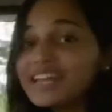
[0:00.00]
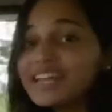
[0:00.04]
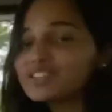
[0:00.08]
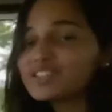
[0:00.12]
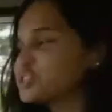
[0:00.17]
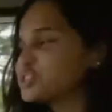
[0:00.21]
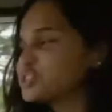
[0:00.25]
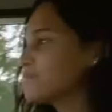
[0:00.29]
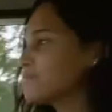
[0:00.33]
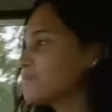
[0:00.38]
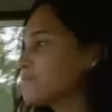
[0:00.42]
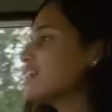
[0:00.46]
that
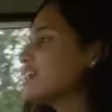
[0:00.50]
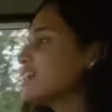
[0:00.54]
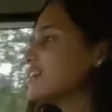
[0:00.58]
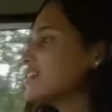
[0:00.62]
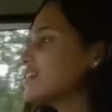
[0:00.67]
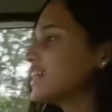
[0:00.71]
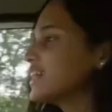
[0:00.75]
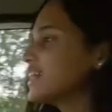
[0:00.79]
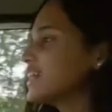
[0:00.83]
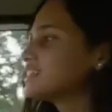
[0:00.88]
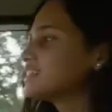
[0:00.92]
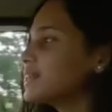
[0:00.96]
some
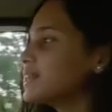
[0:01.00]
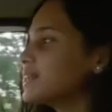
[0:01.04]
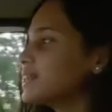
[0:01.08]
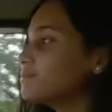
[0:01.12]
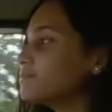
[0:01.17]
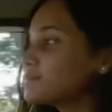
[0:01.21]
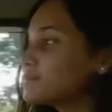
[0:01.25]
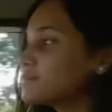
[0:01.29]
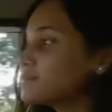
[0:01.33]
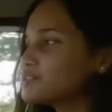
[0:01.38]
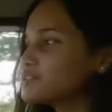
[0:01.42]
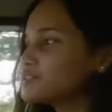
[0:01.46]
communities share with
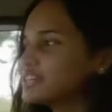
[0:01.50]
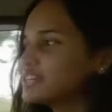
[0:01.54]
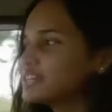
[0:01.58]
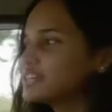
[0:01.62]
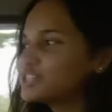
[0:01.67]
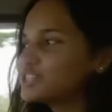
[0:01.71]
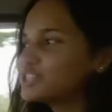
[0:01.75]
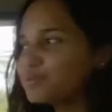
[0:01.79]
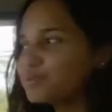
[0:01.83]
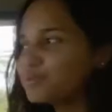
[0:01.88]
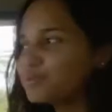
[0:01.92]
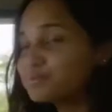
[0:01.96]
big cats
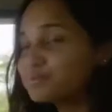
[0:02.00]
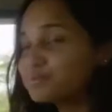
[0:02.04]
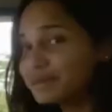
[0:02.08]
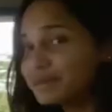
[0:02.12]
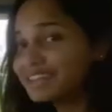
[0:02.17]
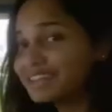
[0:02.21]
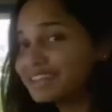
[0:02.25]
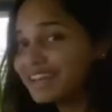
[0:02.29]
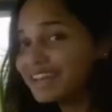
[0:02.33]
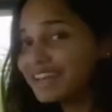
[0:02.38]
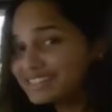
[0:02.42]
in India.